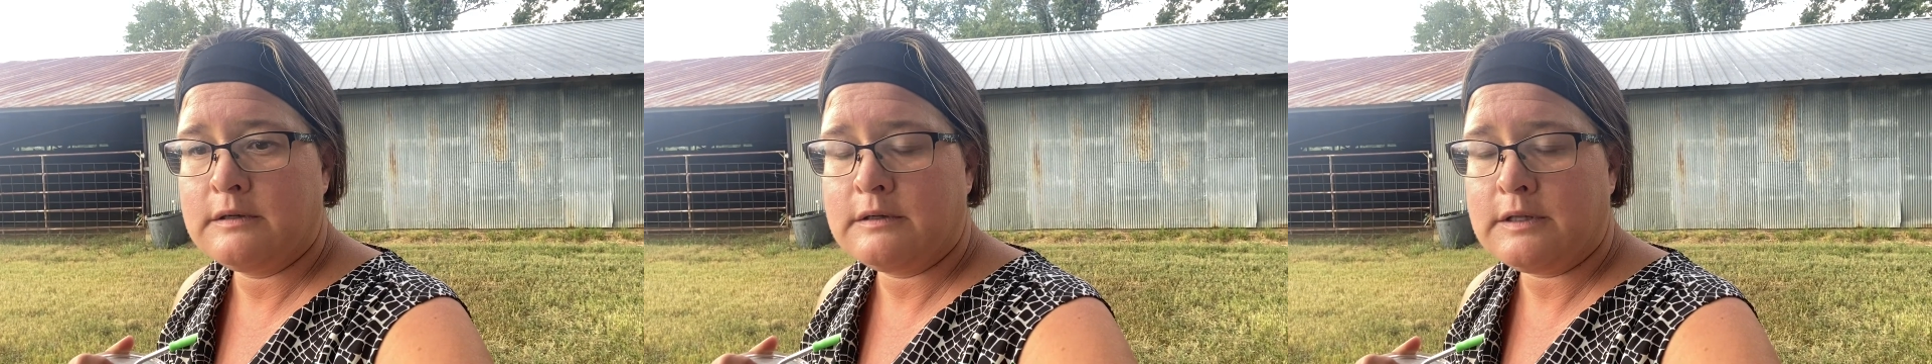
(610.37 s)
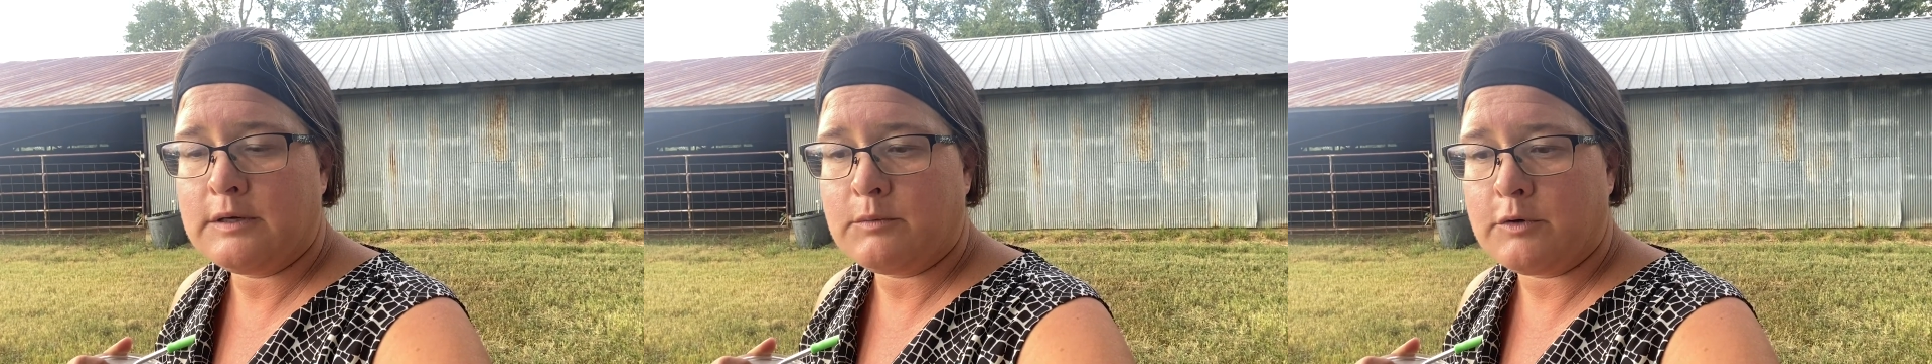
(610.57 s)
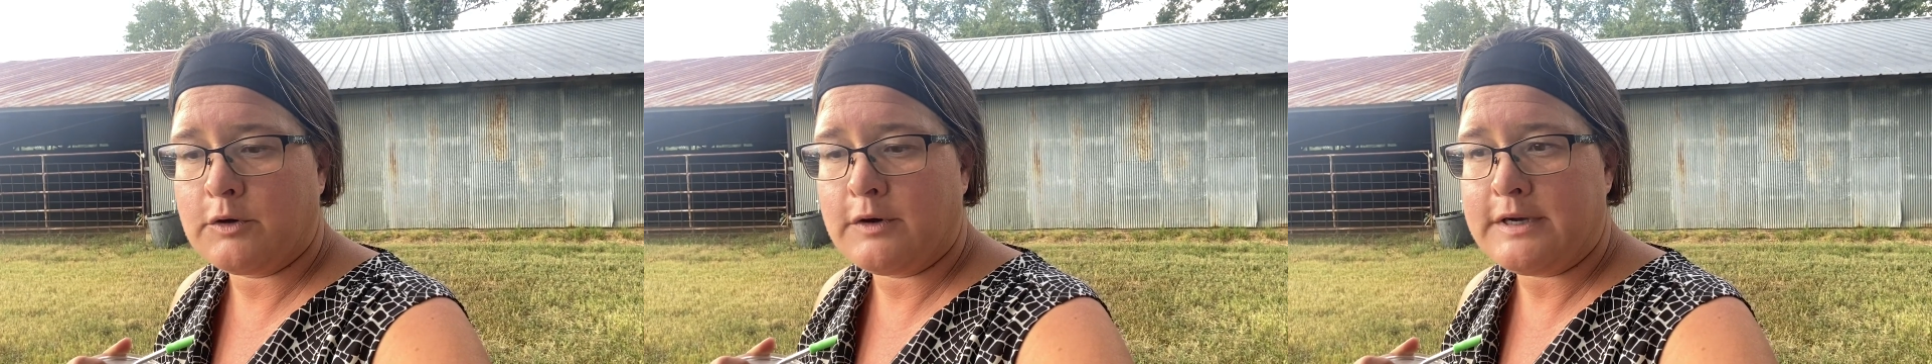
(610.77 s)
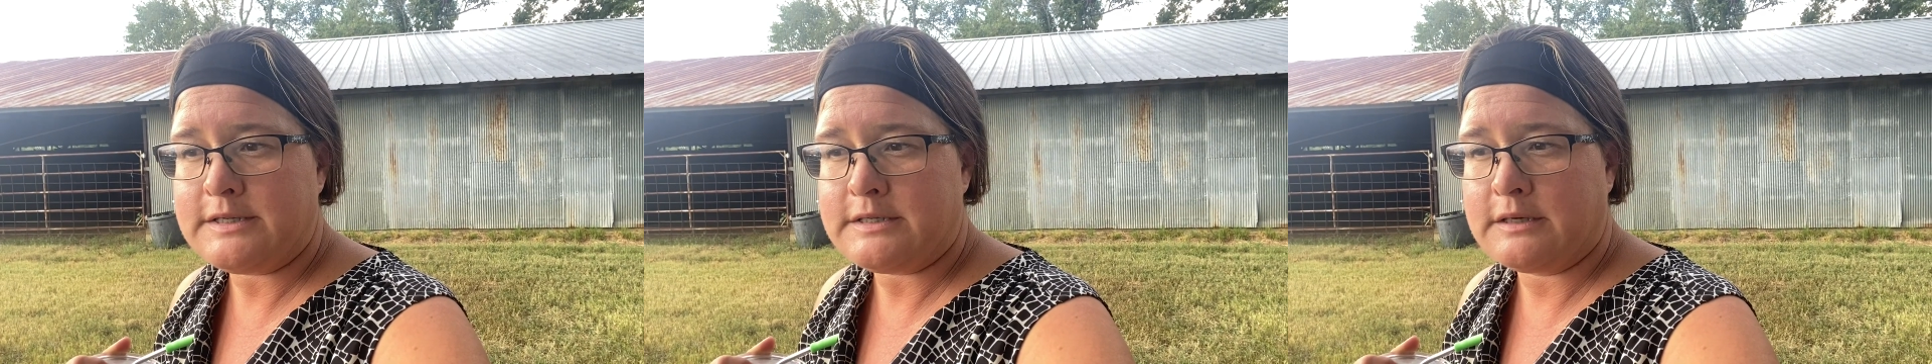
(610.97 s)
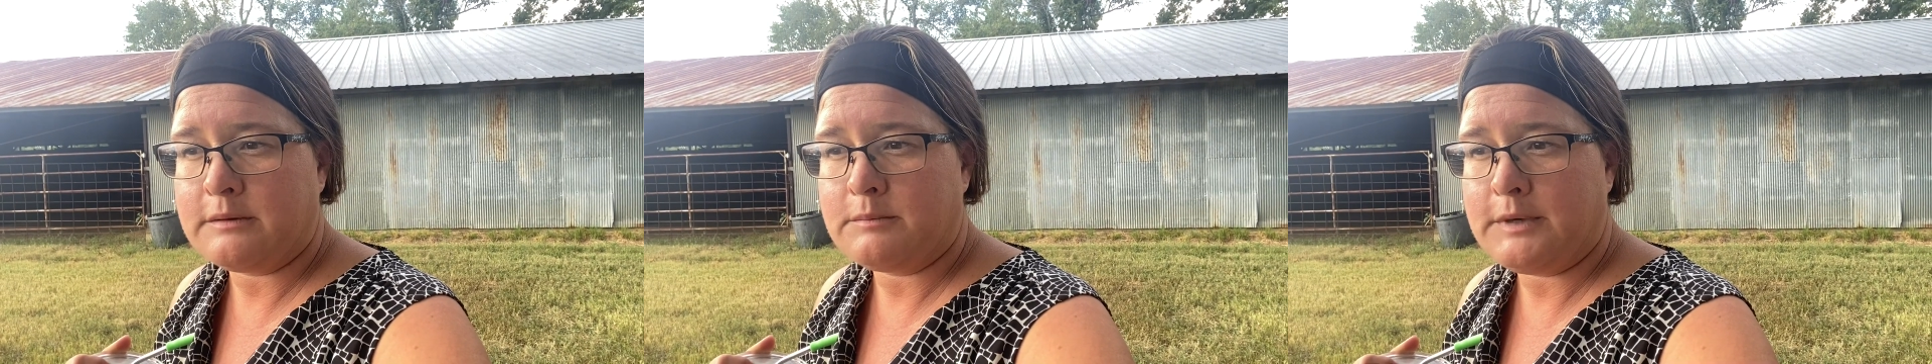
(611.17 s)
that we're
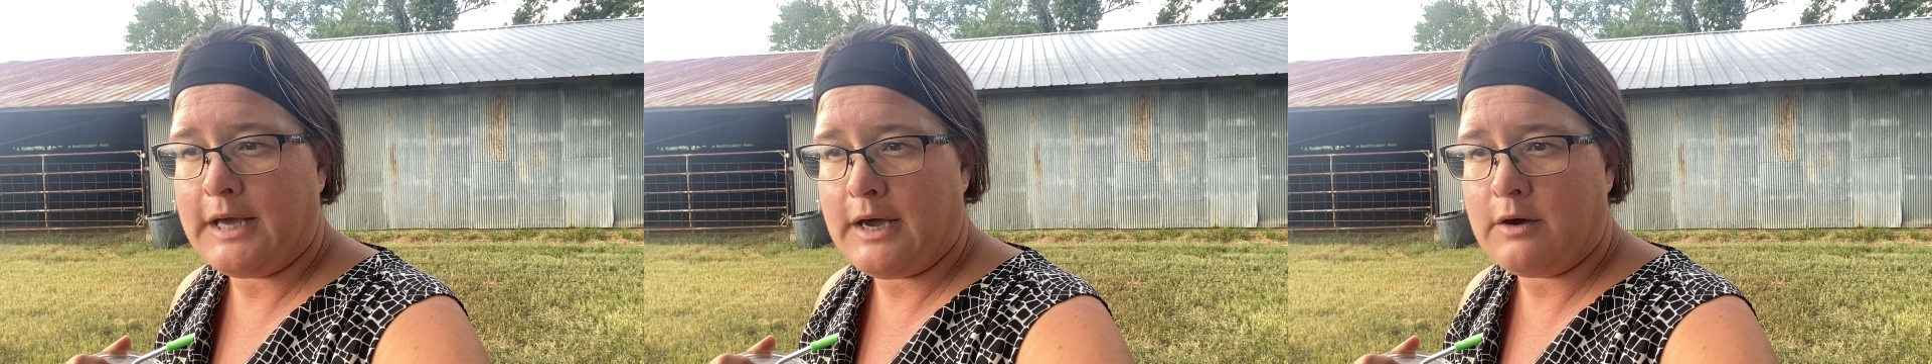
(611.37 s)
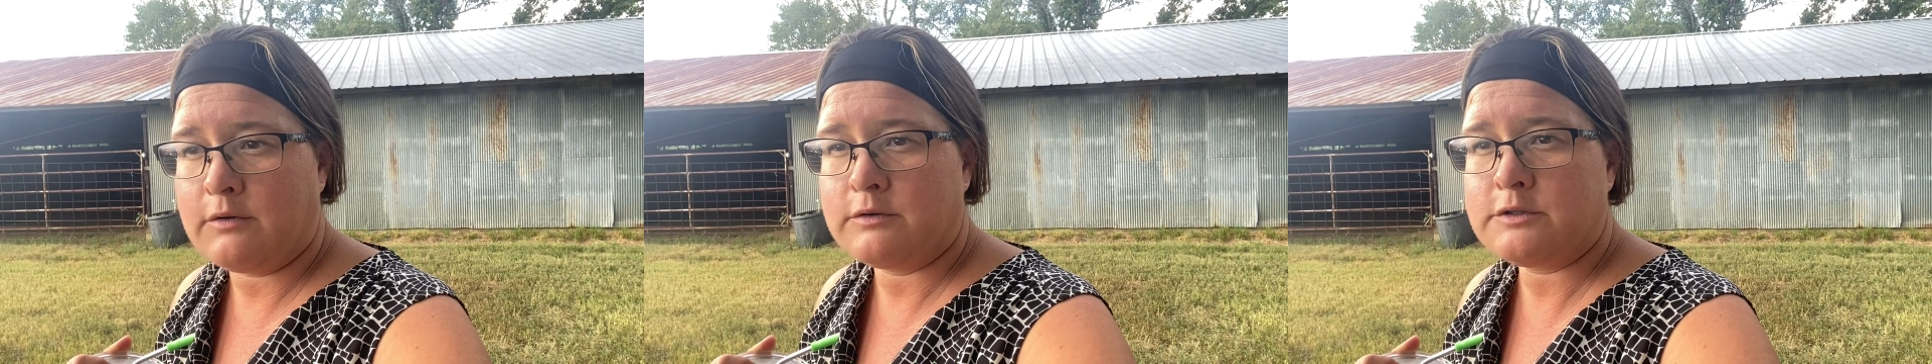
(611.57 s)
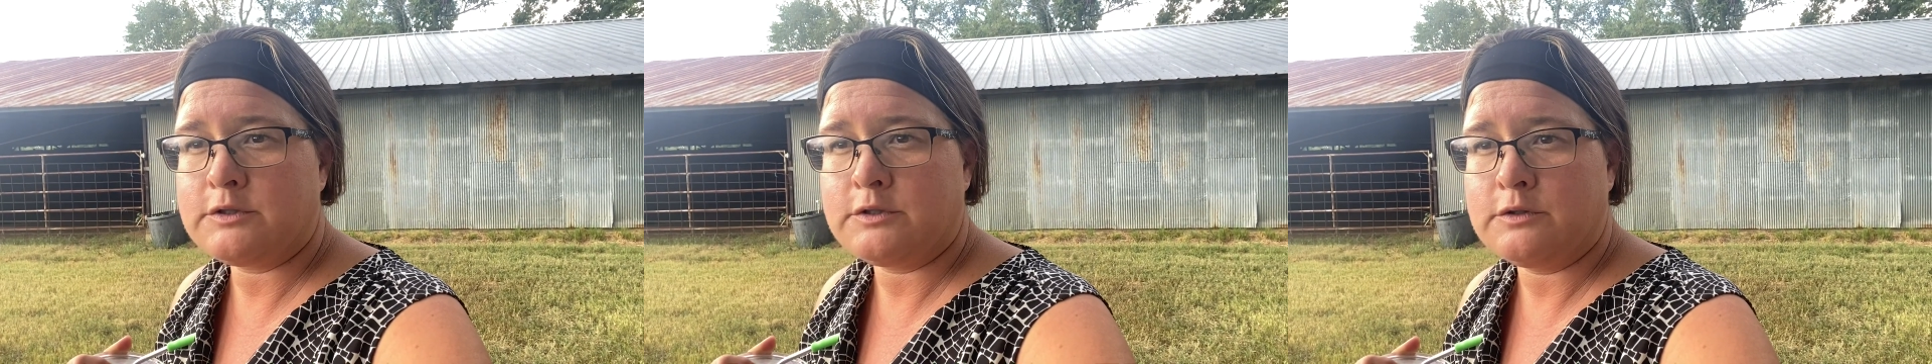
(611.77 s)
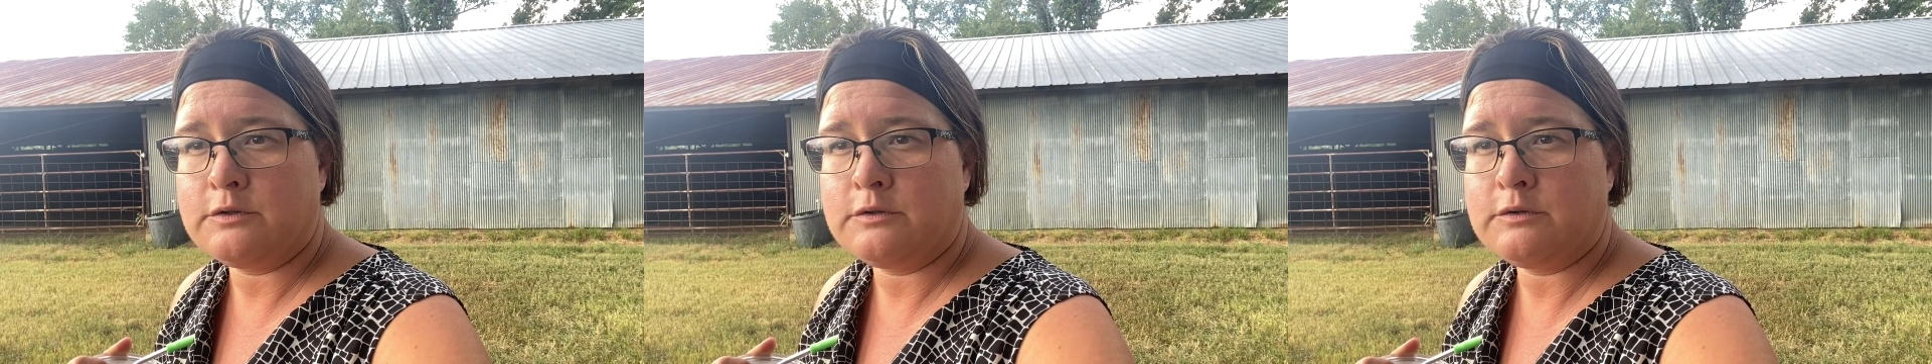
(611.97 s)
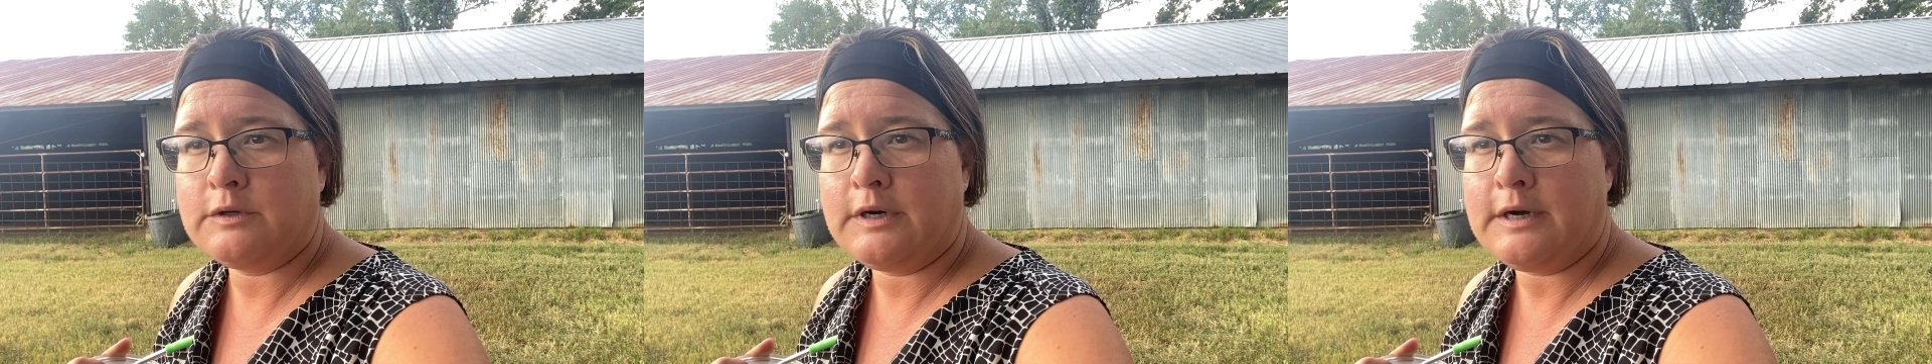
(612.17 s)
grazing them down
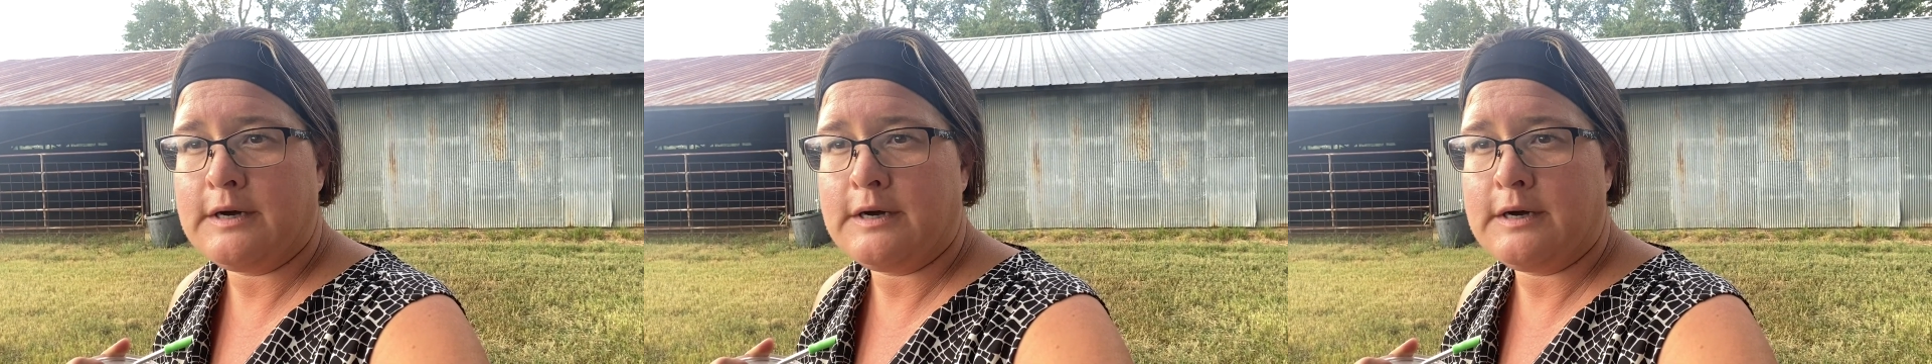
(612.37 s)
to,